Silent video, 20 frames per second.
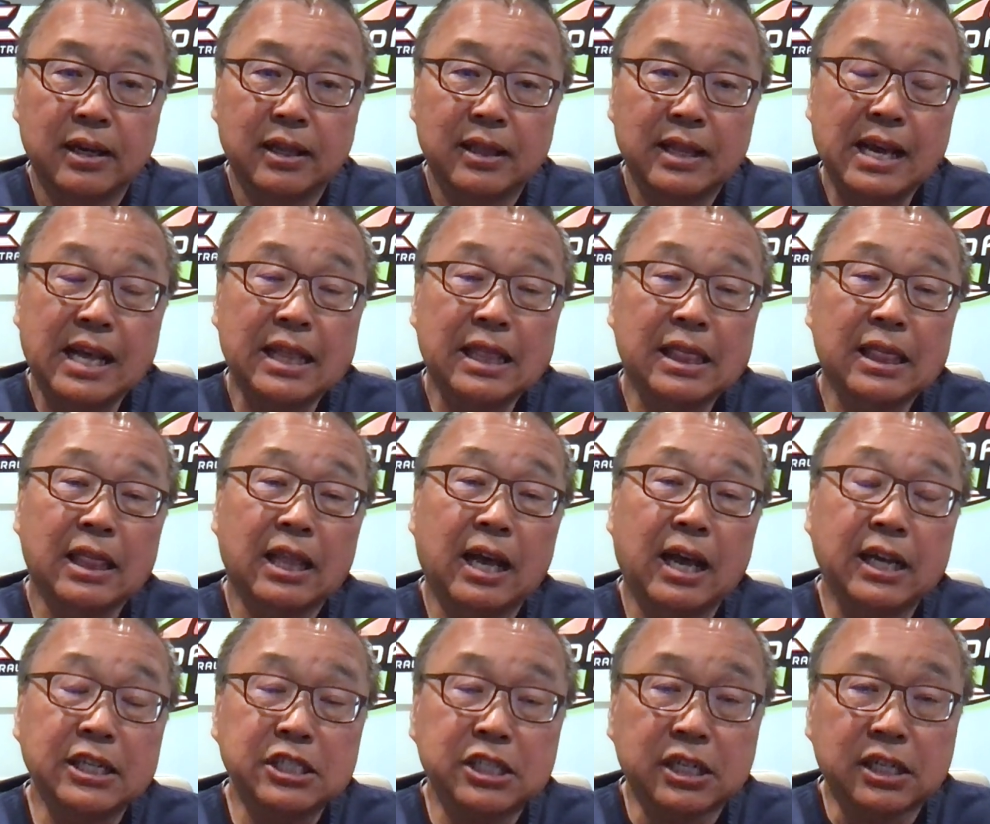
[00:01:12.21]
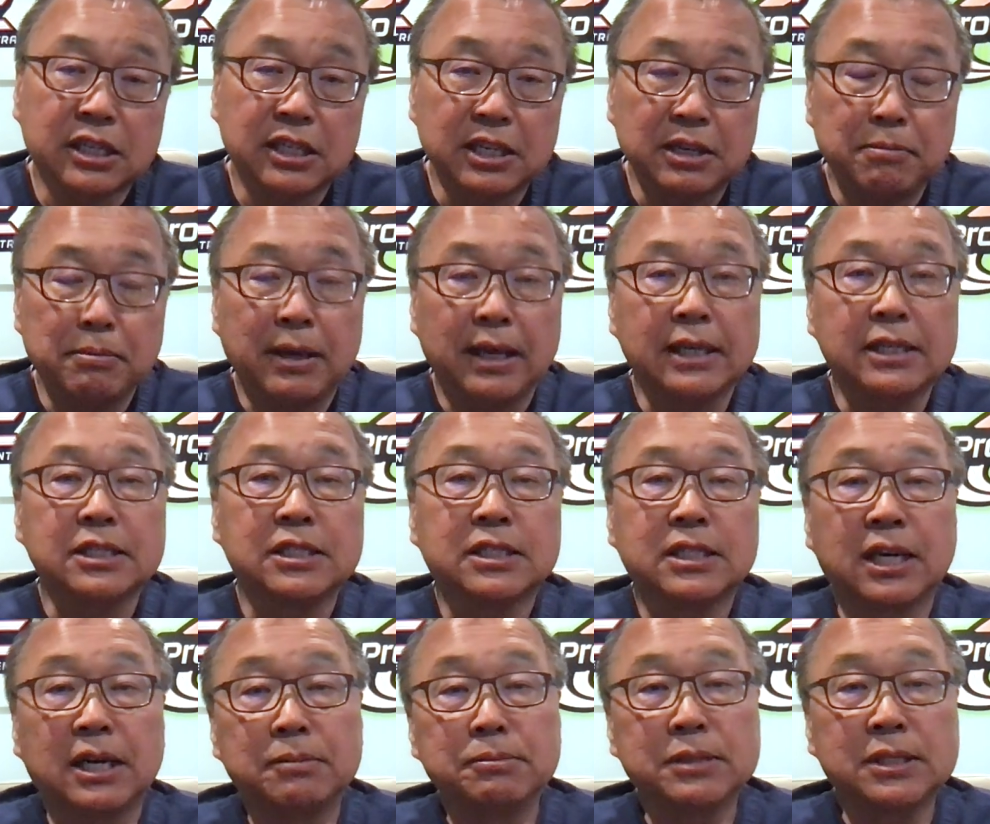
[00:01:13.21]
That logically makes
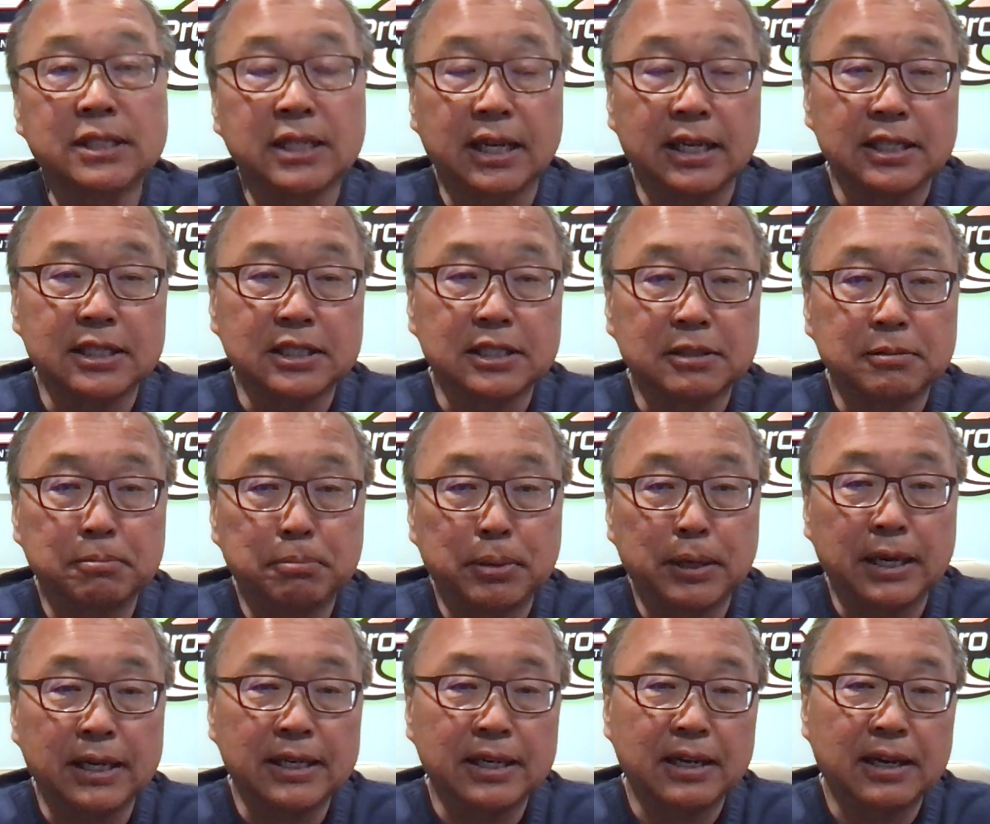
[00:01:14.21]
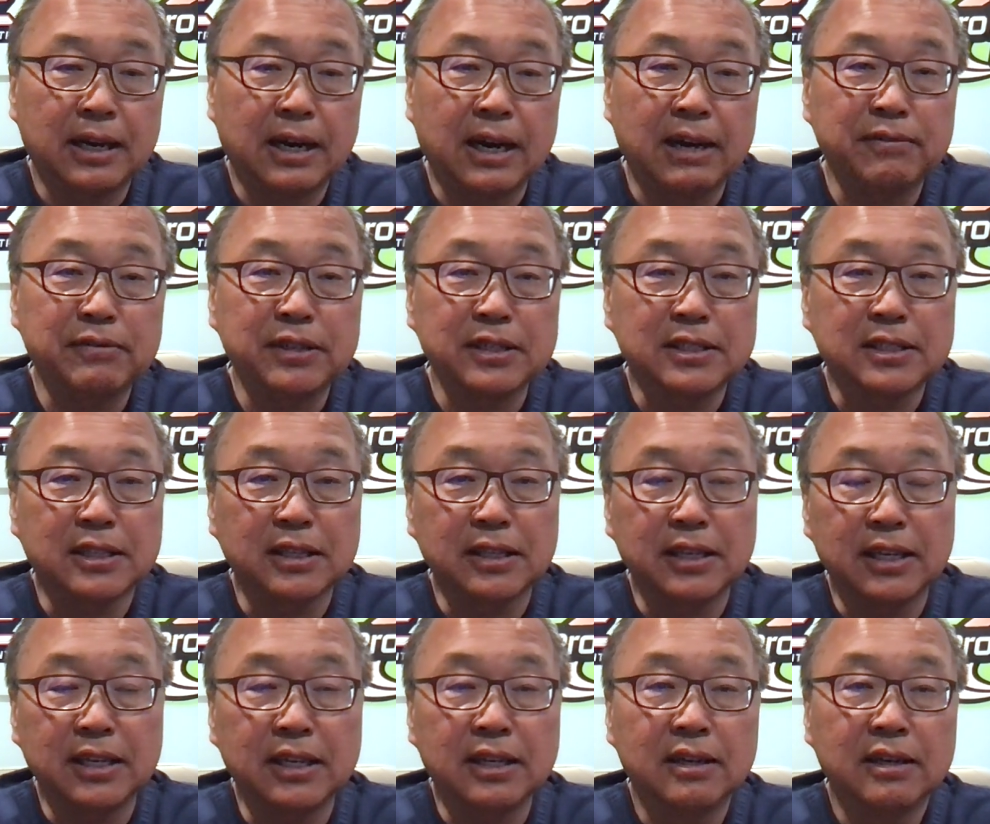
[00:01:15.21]
some sense, but
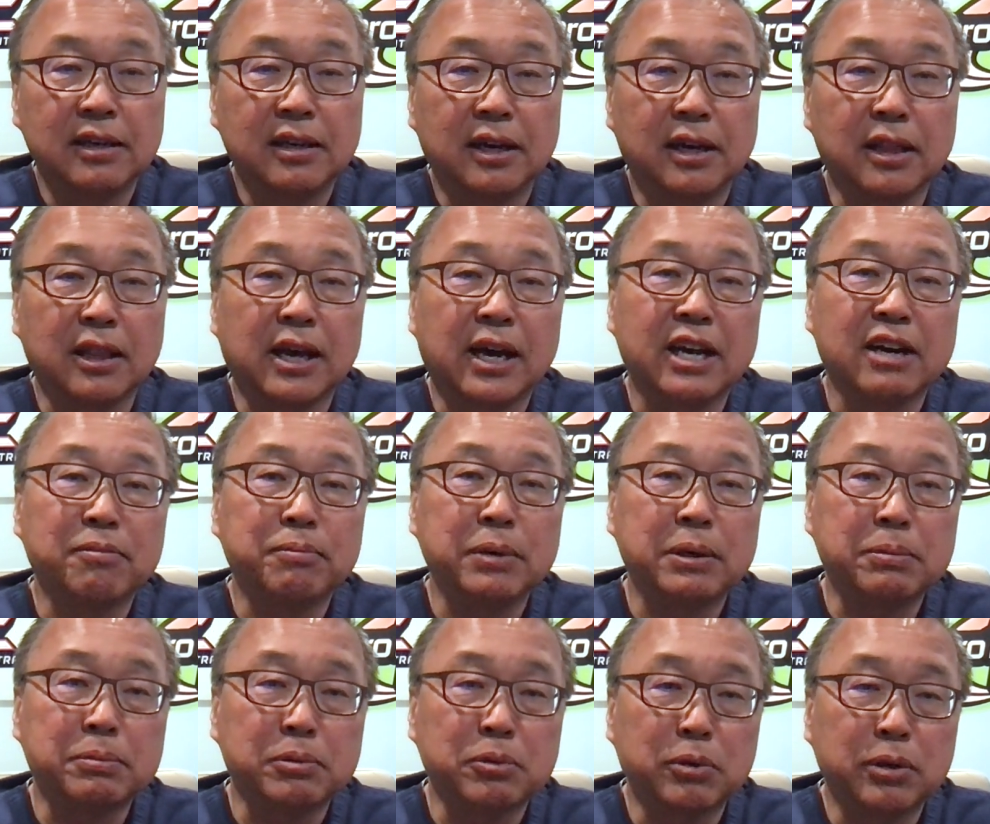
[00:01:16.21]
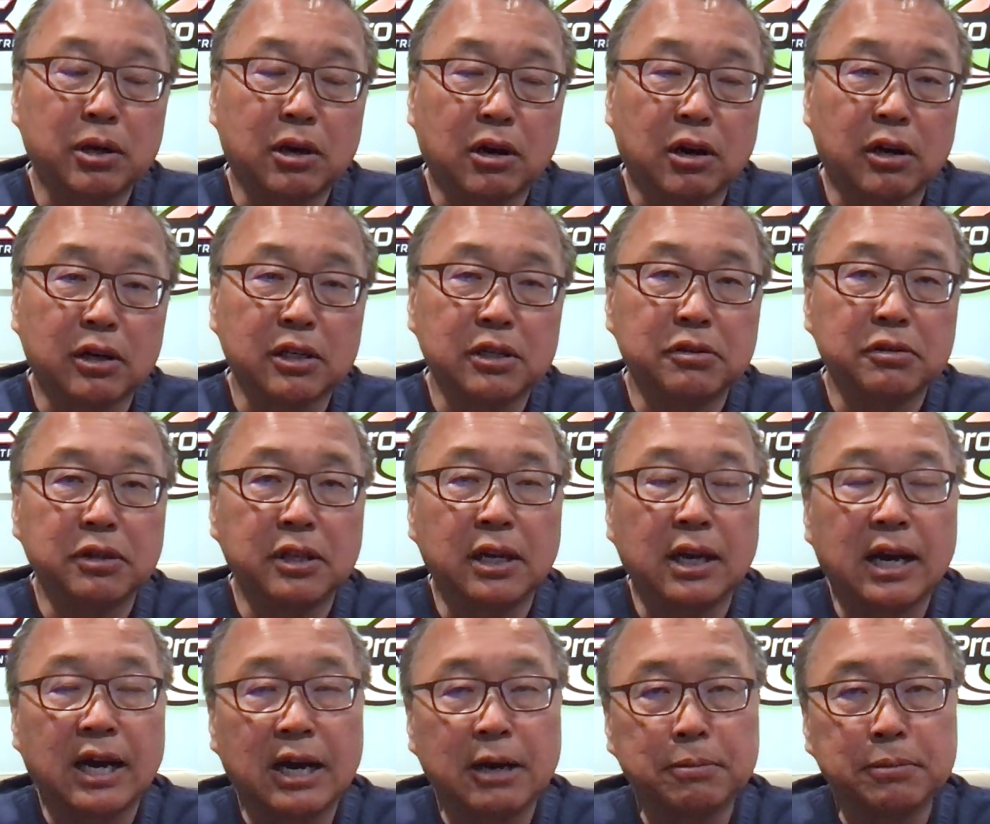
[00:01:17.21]
obviously a lot of people would argue the
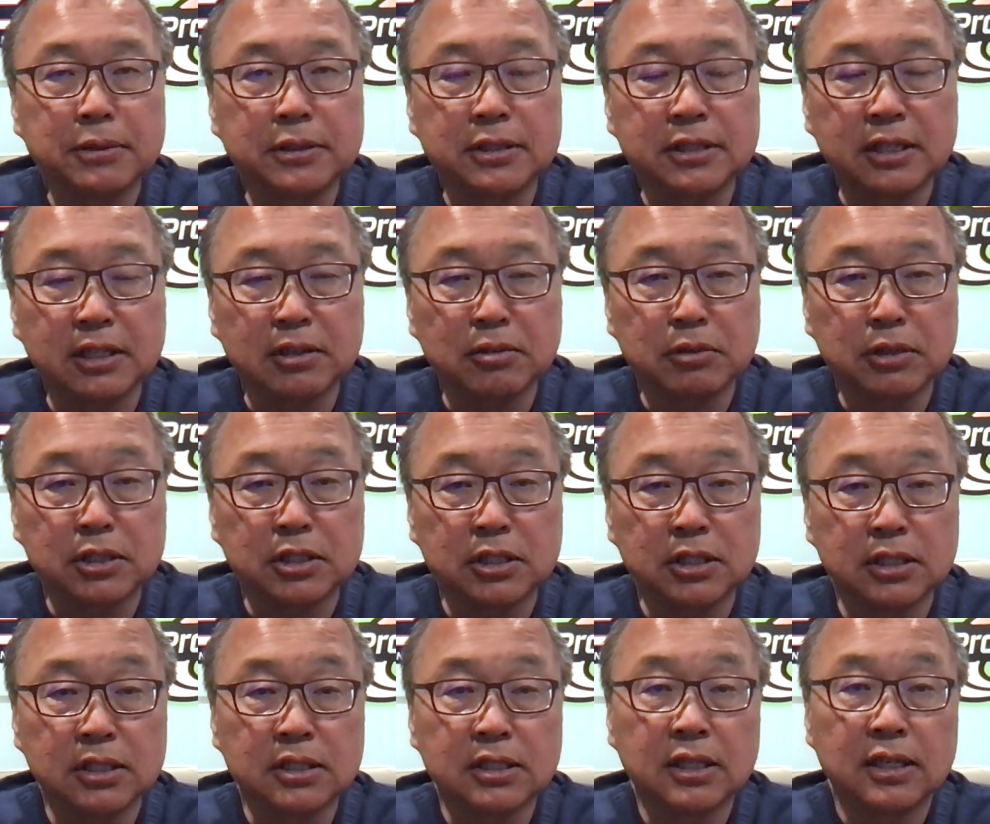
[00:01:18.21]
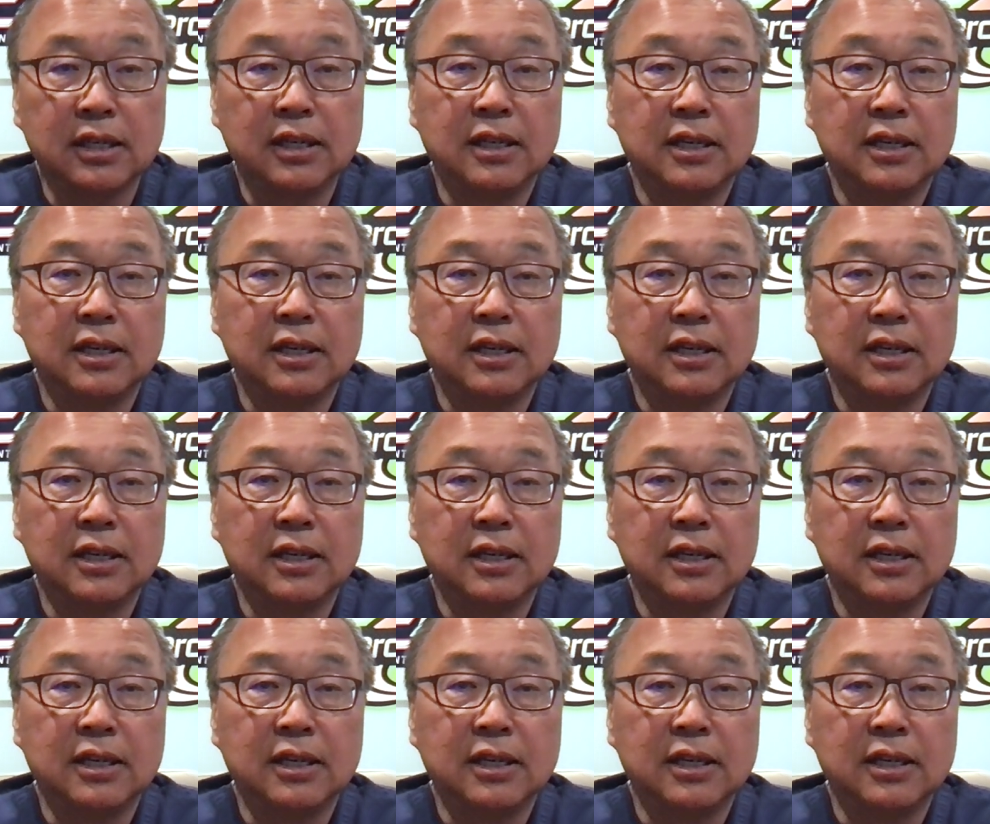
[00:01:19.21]
opposite, which is,